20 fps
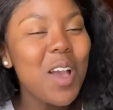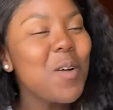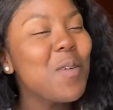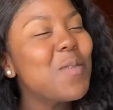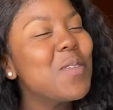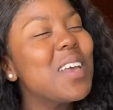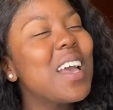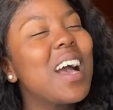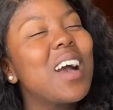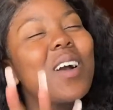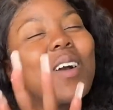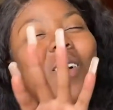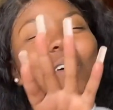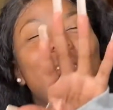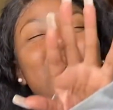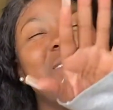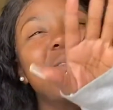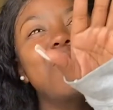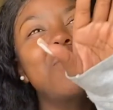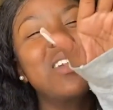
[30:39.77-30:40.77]
We are
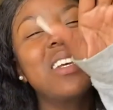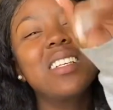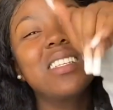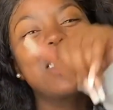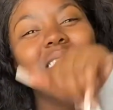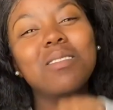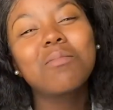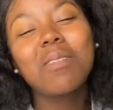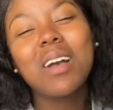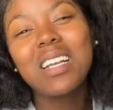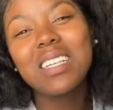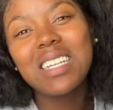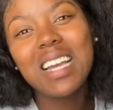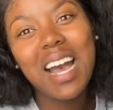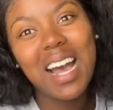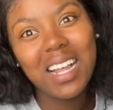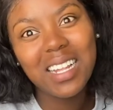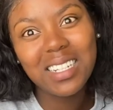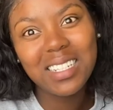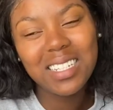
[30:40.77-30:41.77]
going places, my
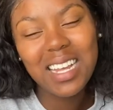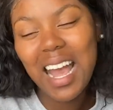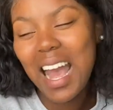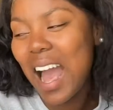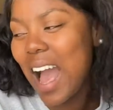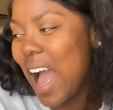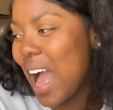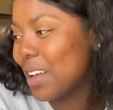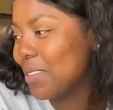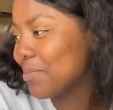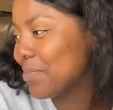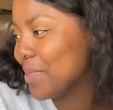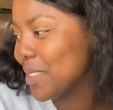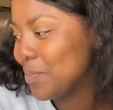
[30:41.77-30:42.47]
child. Ah.